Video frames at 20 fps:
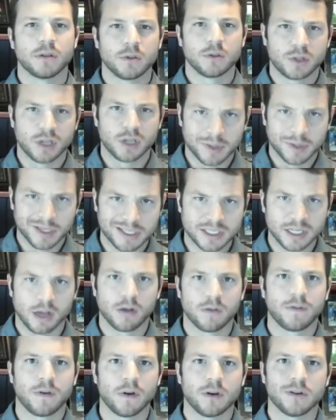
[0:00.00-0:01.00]
we talk about cell
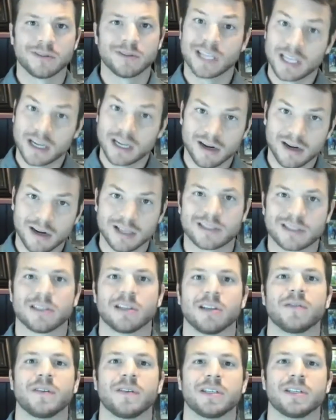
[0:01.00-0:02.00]
phones, internet
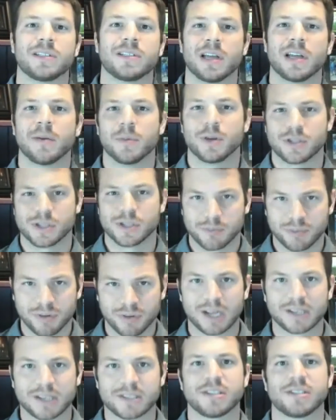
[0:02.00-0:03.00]
service, merchant
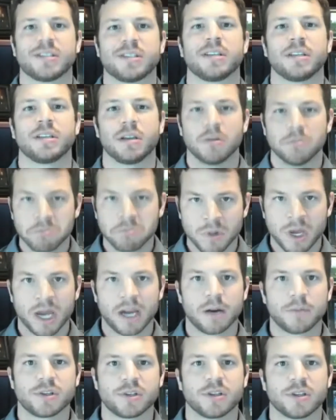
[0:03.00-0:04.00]
processing, and
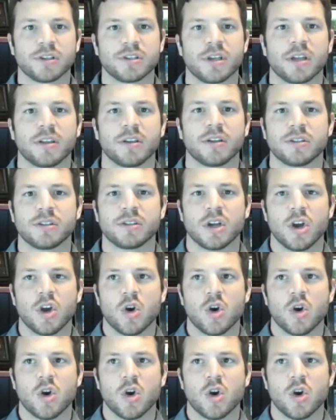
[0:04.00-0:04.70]
I'm sure there's others.